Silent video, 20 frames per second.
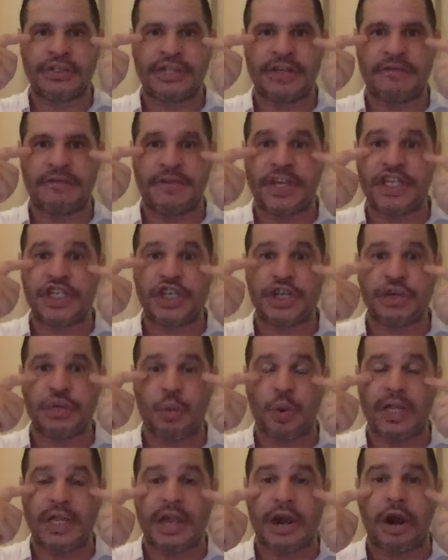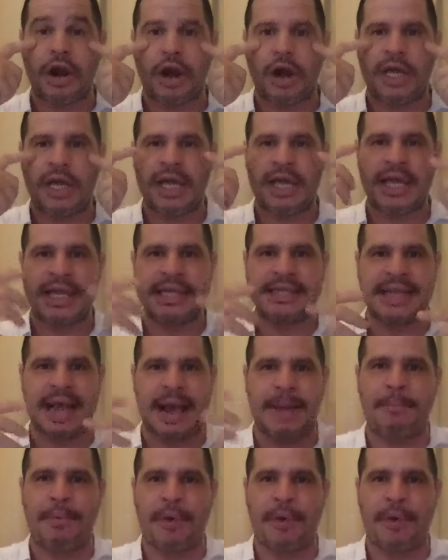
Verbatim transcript: The vision, what they're looking is a